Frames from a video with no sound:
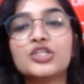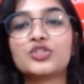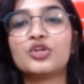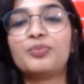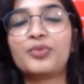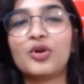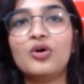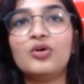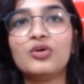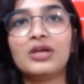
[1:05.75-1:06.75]

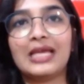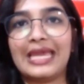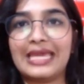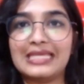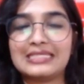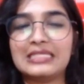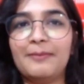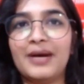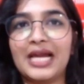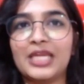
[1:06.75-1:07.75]
SURPRO is
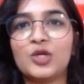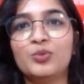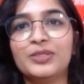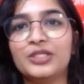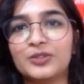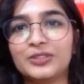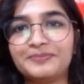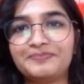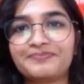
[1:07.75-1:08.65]
my coupon code.